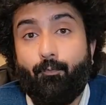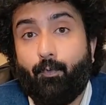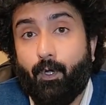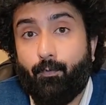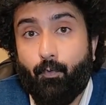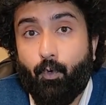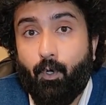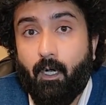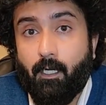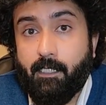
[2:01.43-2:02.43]
work
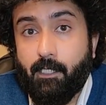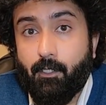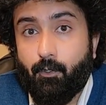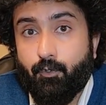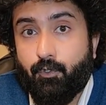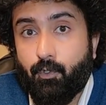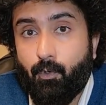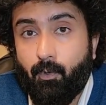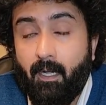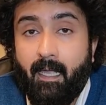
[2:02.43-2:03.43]
for a year or
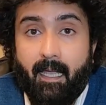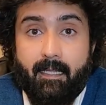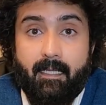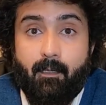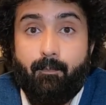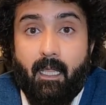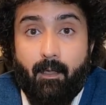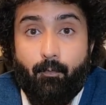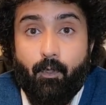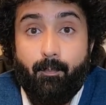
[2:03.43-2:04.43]
so, and then
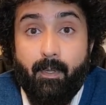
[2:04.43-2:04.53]
apply for the